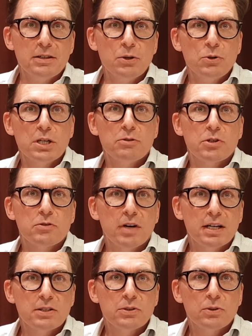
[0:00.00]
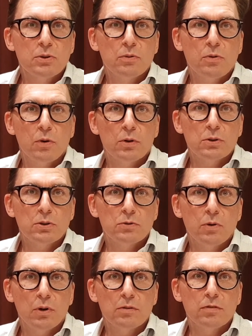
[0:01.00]
use interest rates to
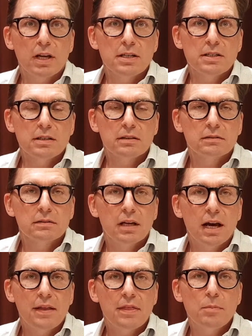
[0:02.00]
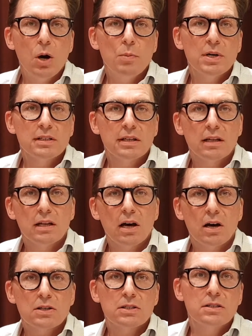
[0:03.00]
control inflation? At the moment, in the
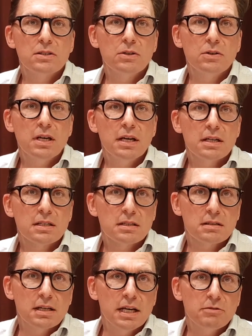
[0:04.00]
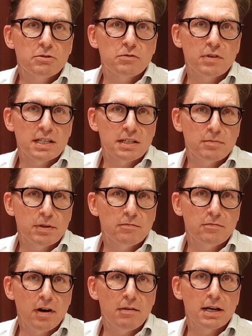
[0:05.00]
last 2 years, interest rates have been
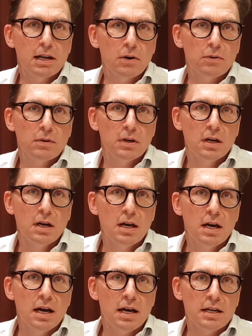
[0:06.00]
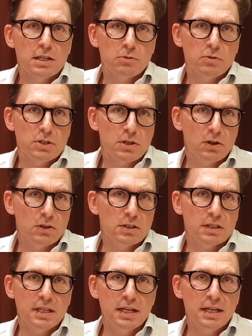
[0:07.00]
very low. And as a result,
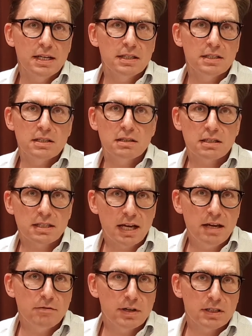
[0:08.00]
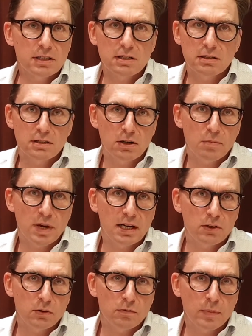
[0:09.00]
its savings don't make a
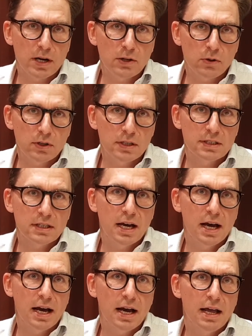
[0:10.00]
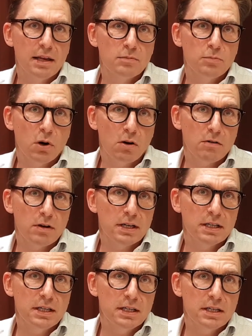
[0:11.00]
lot of money on it, and borrowing
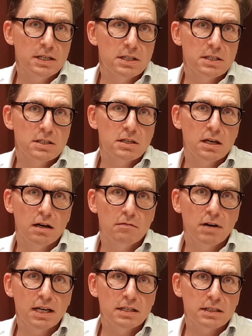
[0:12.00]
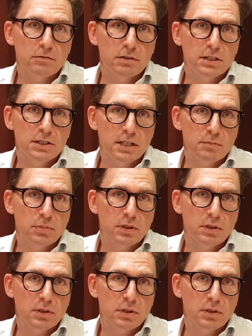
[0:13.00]
is relatively cheap